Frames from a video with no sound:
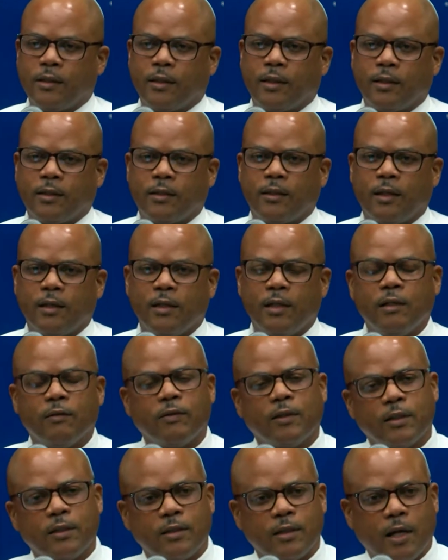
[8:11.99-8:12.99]
Kitts and
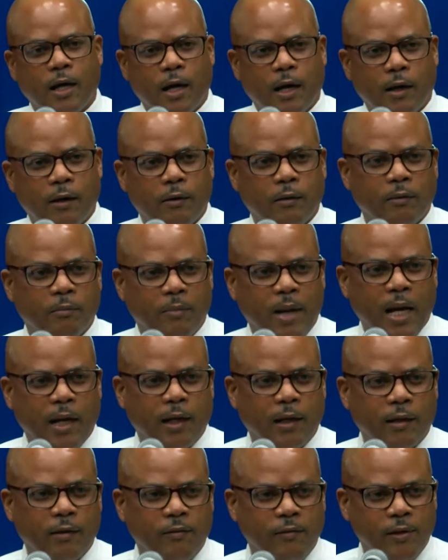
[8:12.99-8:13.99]
Nevis are
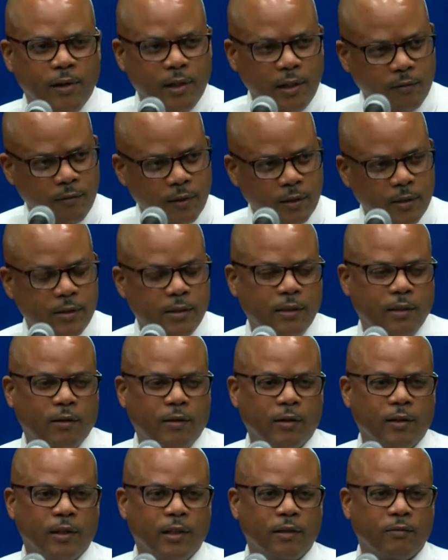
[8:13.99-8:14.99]
Bank of Nevis
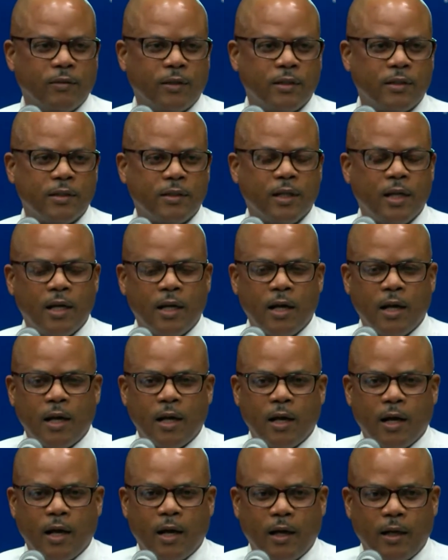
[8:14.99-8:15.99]
on Nevis
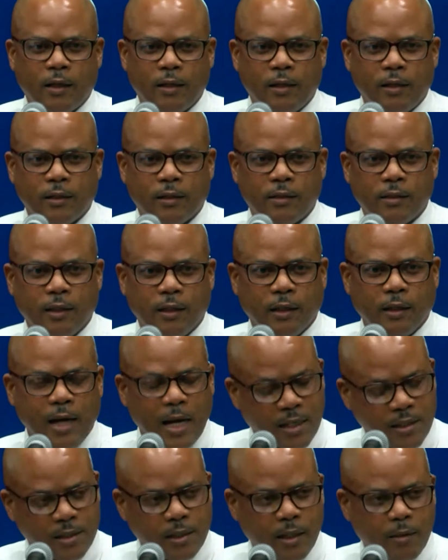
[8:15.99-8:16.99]
and
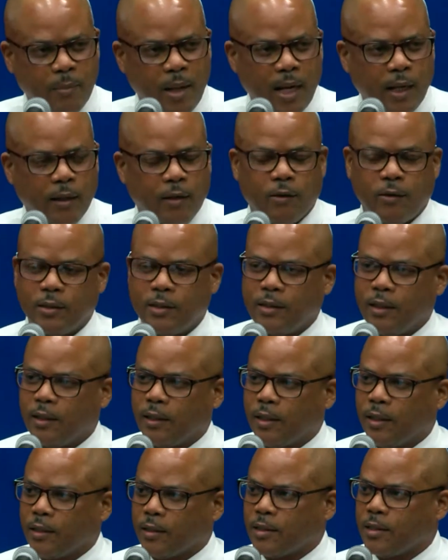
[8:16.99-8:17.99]
National Bank on St.
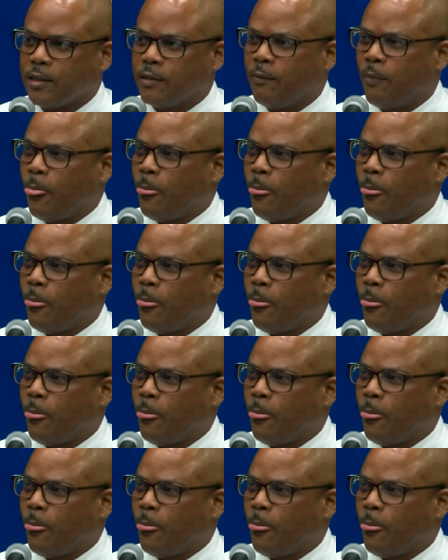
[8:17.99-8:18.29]
Kitts.